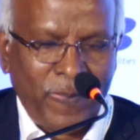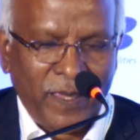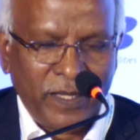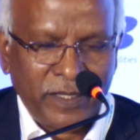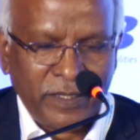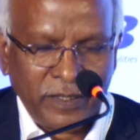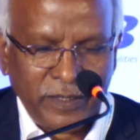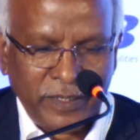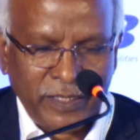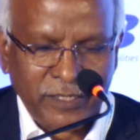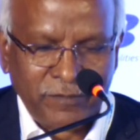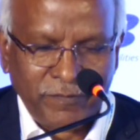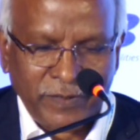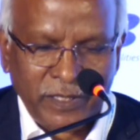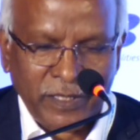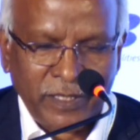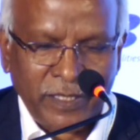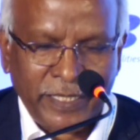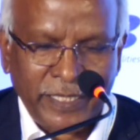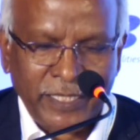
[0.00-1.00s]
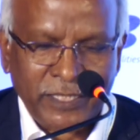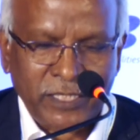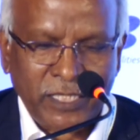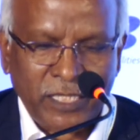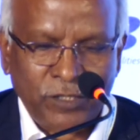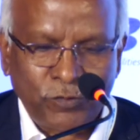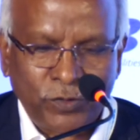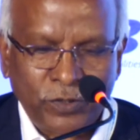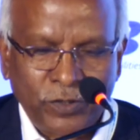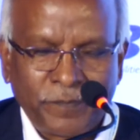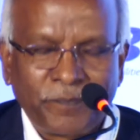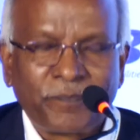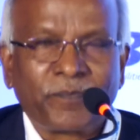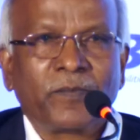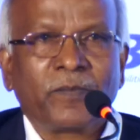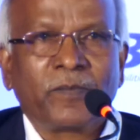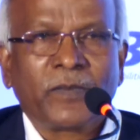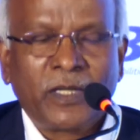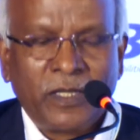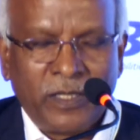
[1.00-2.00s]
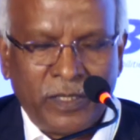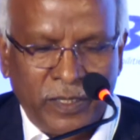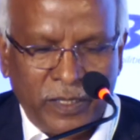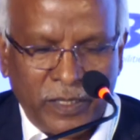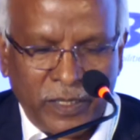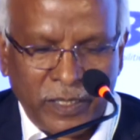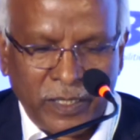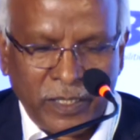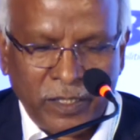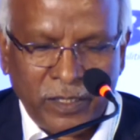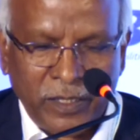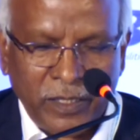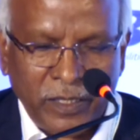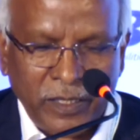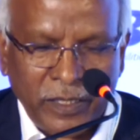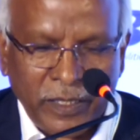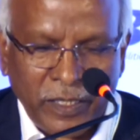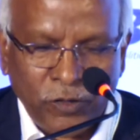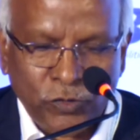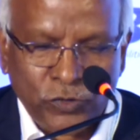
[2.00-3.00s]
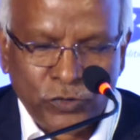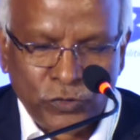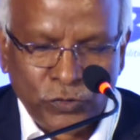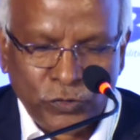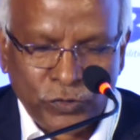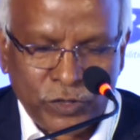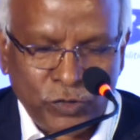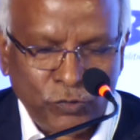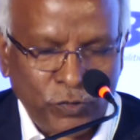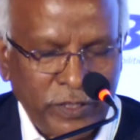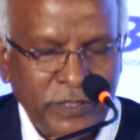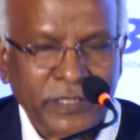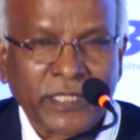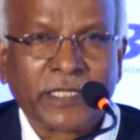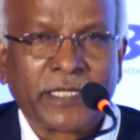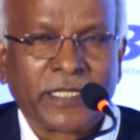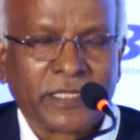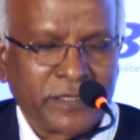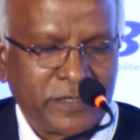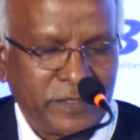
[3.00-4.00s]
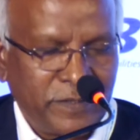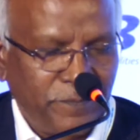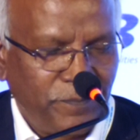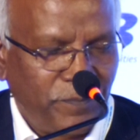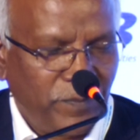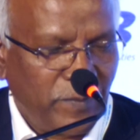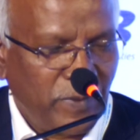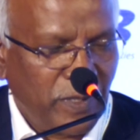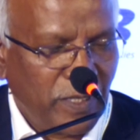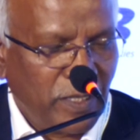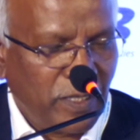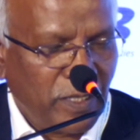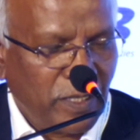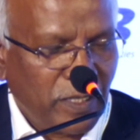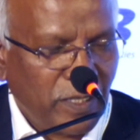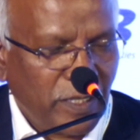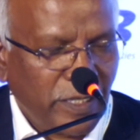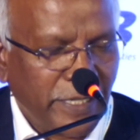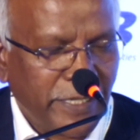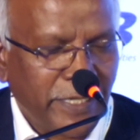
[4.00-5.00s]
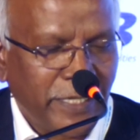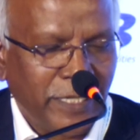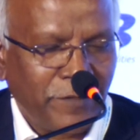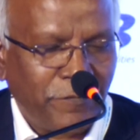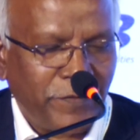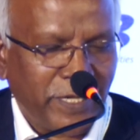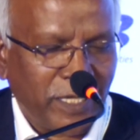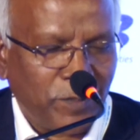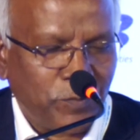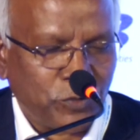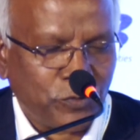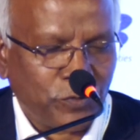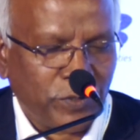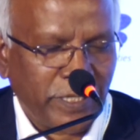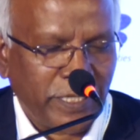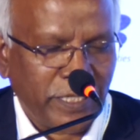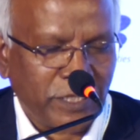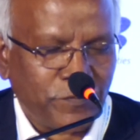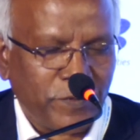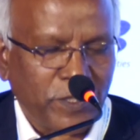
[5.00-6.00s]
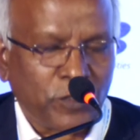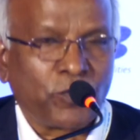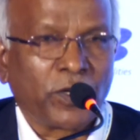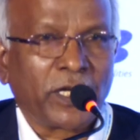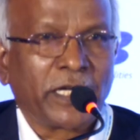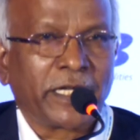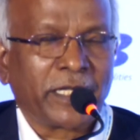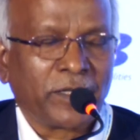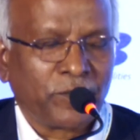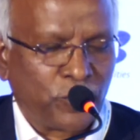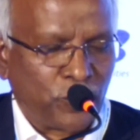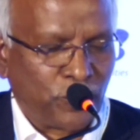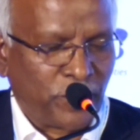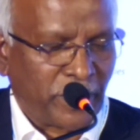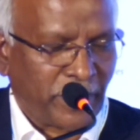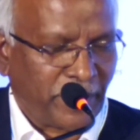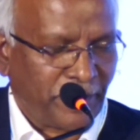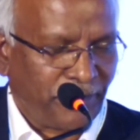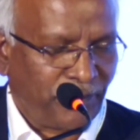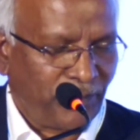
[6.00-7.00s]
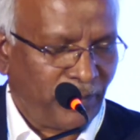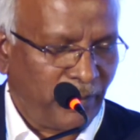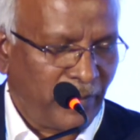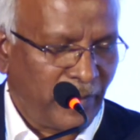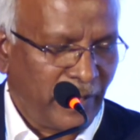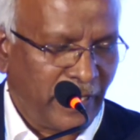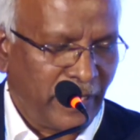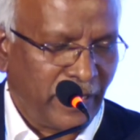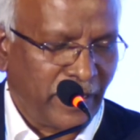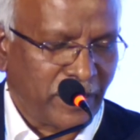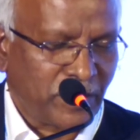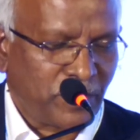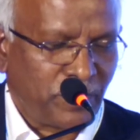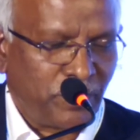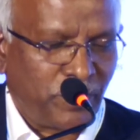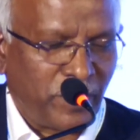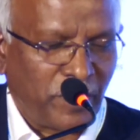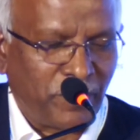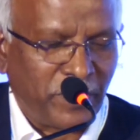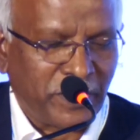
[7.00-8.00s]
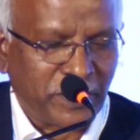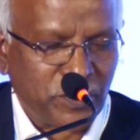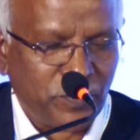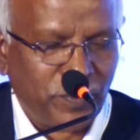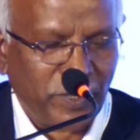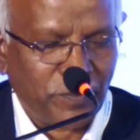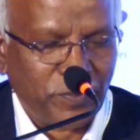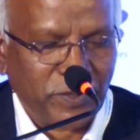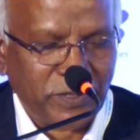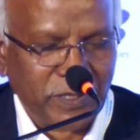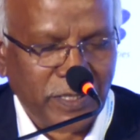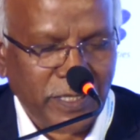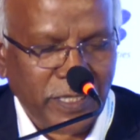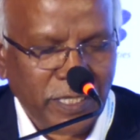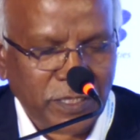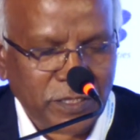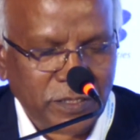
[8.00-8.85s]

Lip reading: realized within ISRO and outsourced work centers. Identified opportunities for quality improvement. He has published papers in